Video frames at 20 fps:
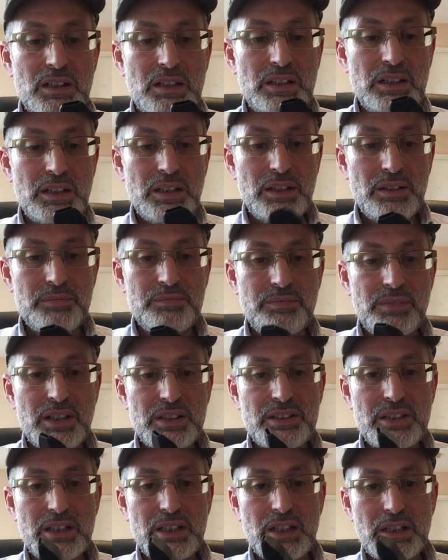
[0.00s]
Yeah,
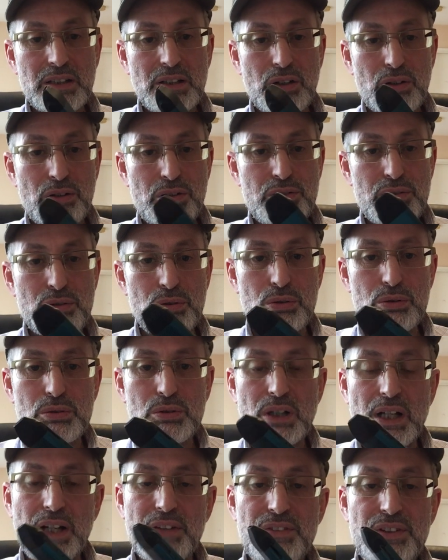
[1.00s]
I think I've gone
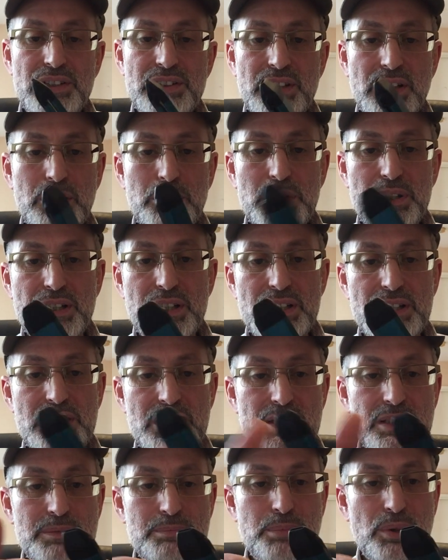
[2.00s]
through everything with
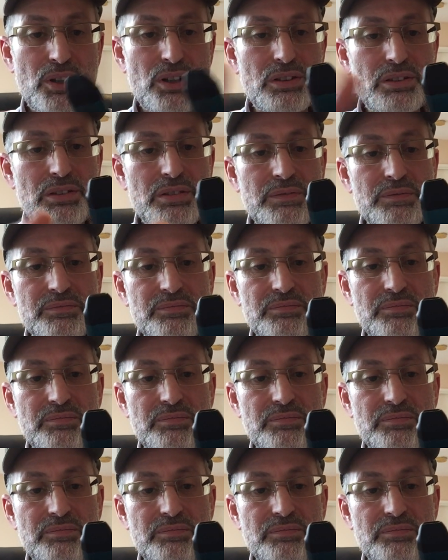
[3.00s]
this pod.